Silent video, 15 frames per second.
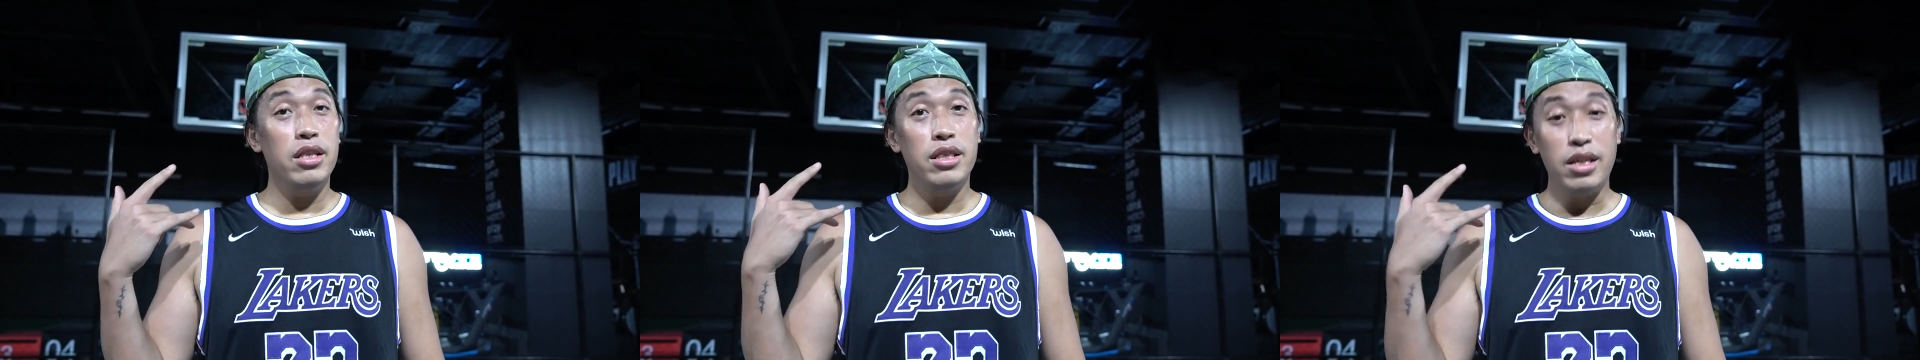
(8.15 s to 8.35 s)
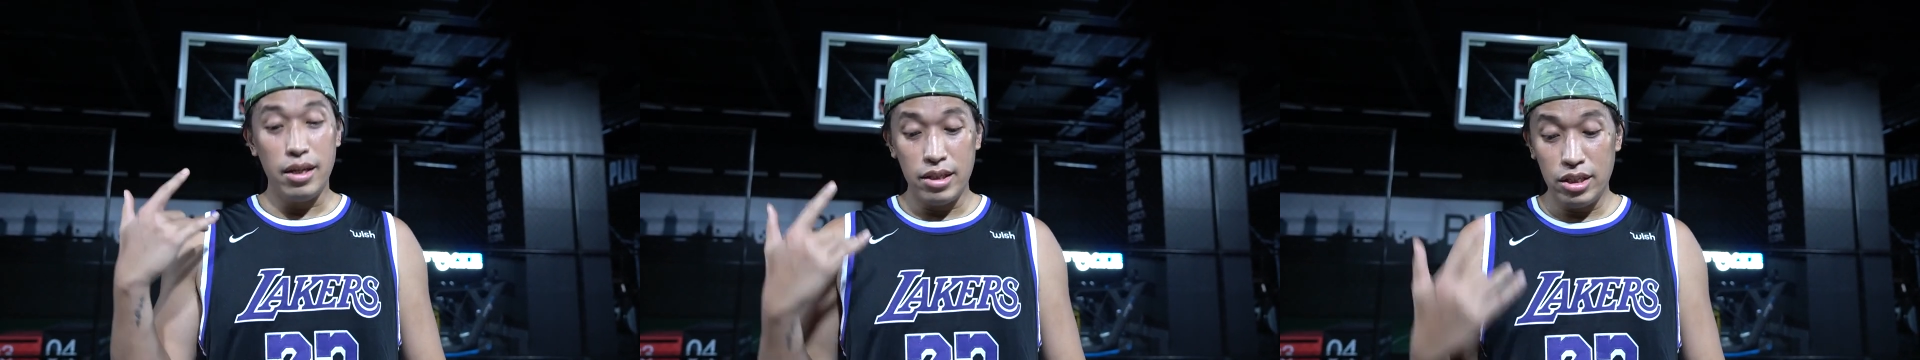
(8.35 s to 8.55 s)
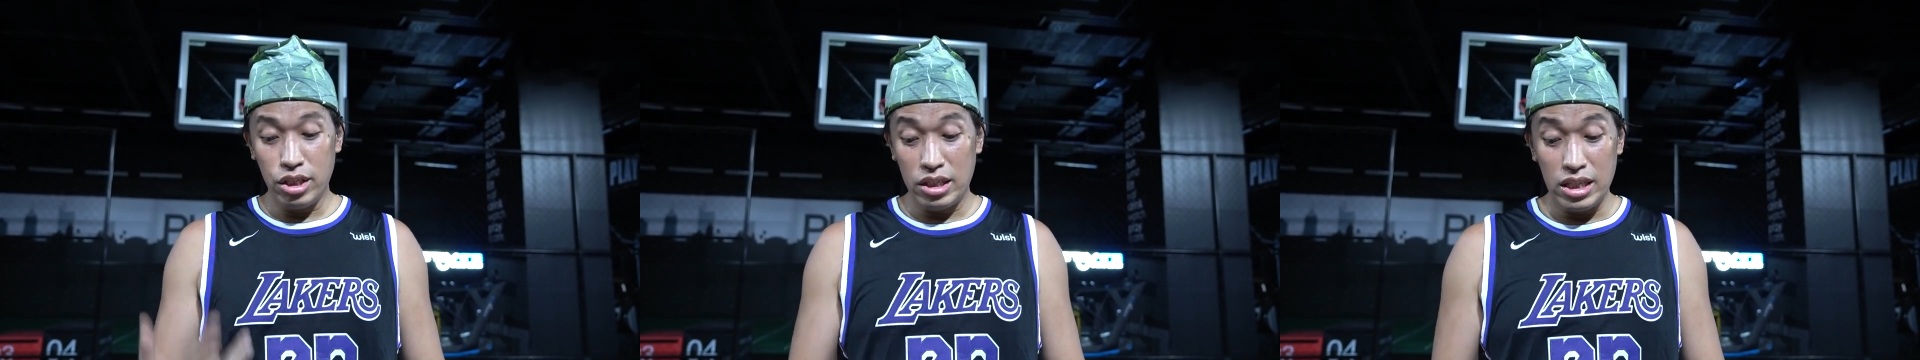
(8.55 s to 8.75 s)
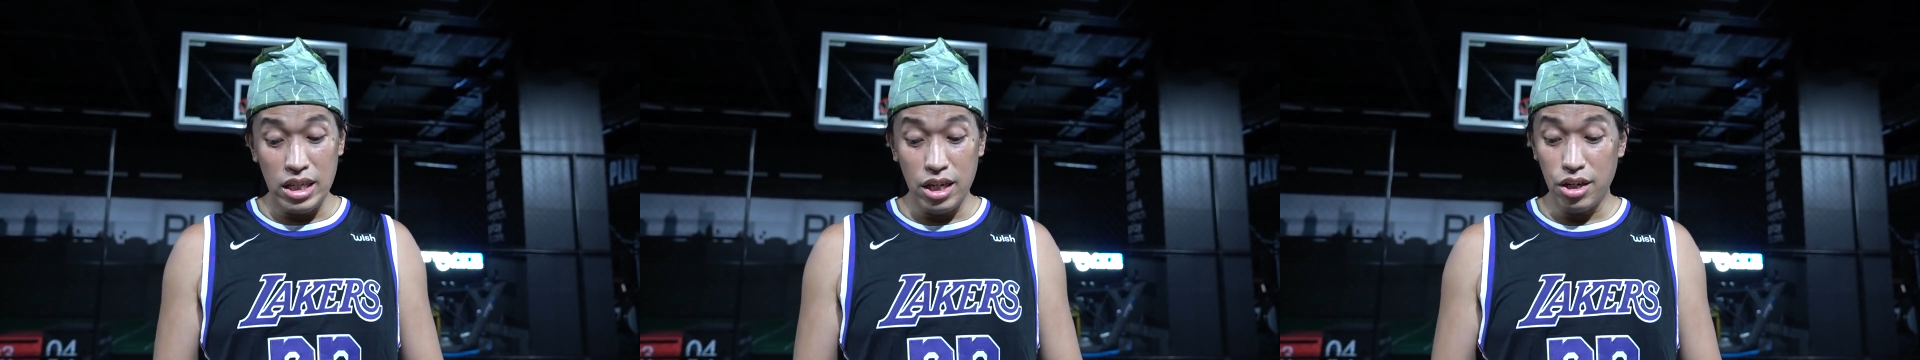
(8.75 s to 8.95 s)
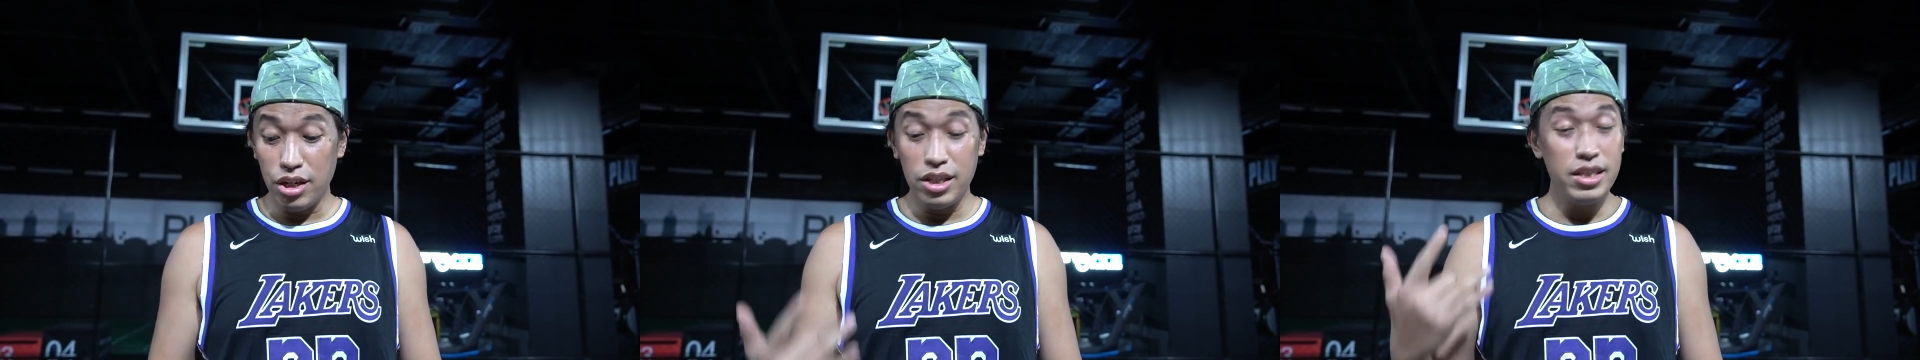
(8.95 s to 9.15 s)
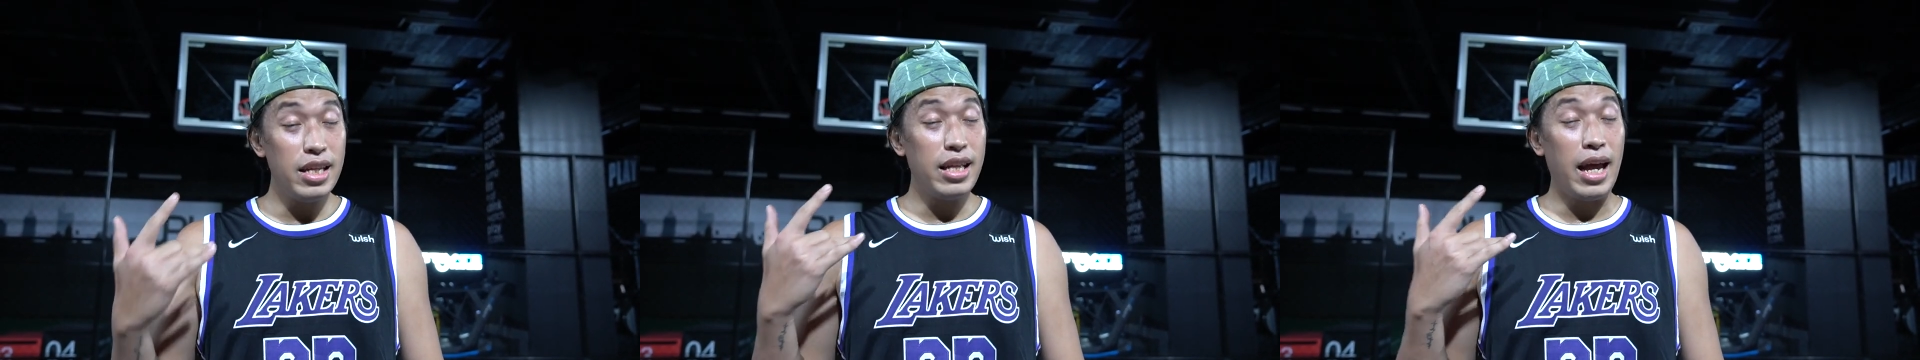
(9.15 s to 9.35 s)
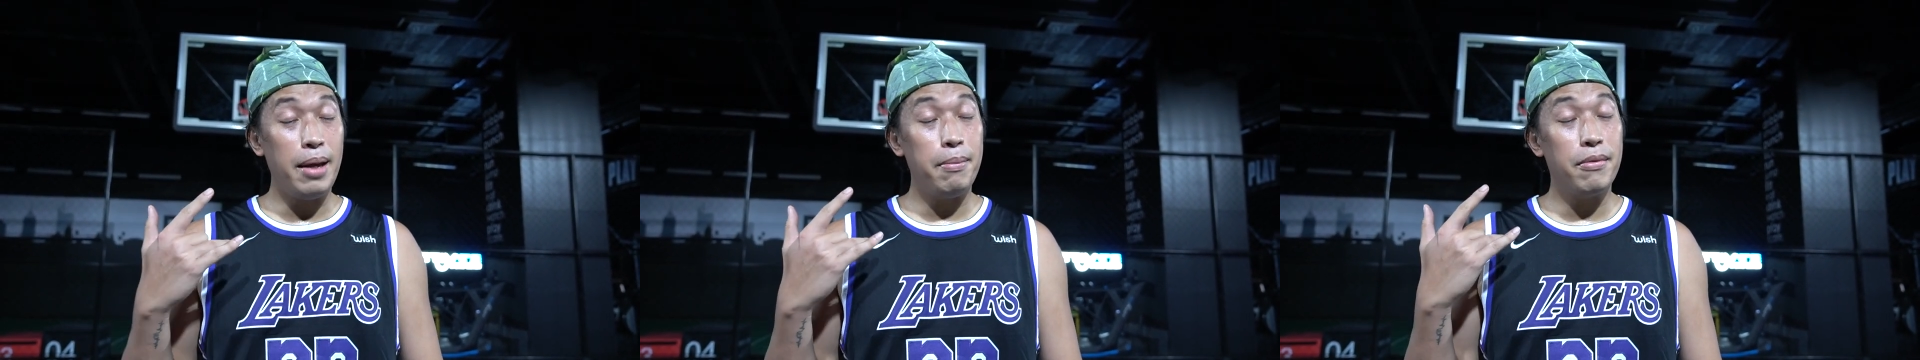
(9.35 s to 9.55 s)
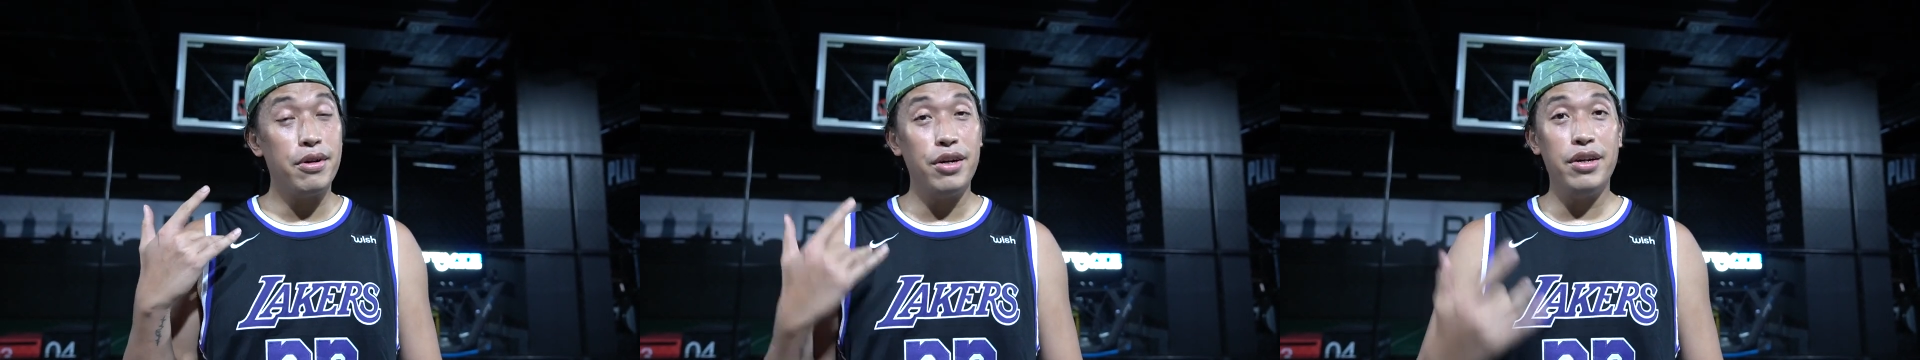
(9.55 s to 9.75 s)
The sneakers that
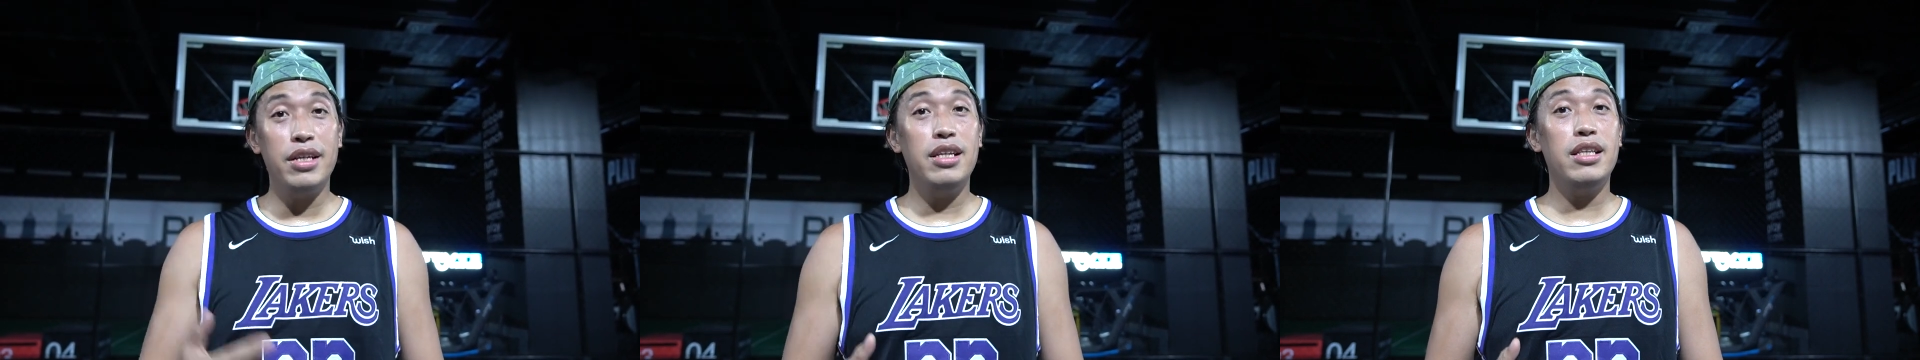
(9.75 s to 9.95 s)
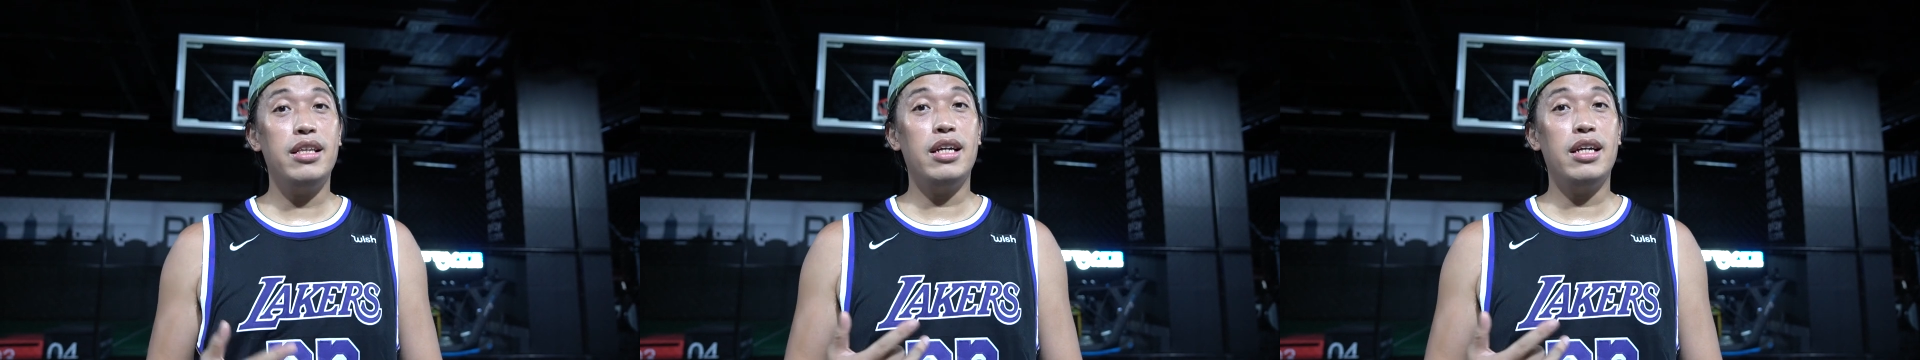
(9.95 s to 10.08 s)
I'm currently